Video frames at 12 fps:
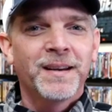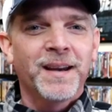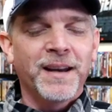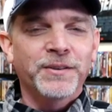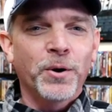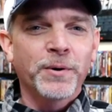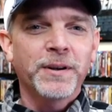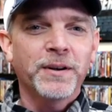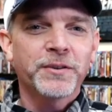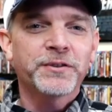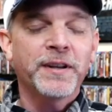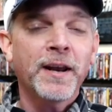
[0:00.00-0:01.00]
Hey, Tony
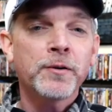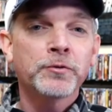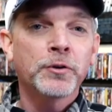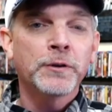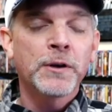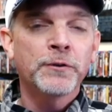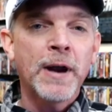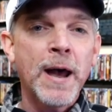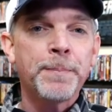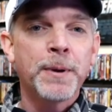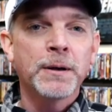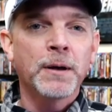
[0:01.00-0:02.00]
here. Today I'm doing an
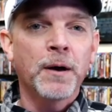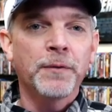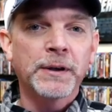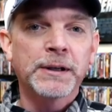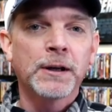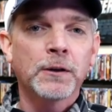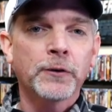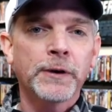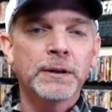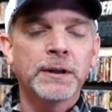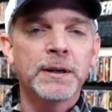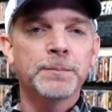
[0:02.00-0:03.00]
unwrapping of the Killer
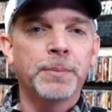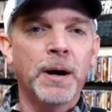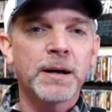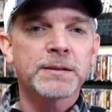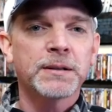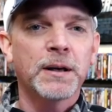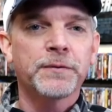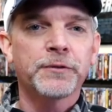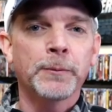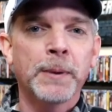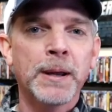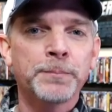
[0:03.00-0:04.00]
Elite box set
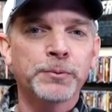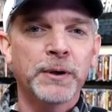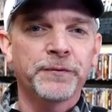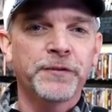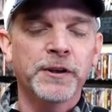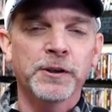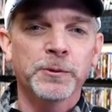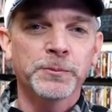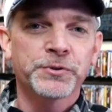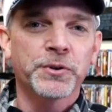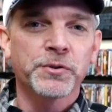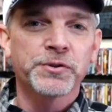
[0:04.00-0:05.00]
from Imprint
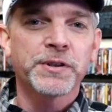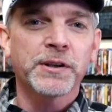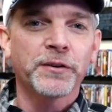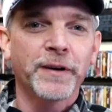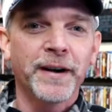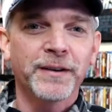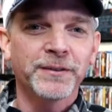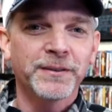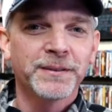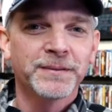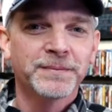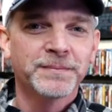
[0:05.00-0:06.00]
Films, so stick around.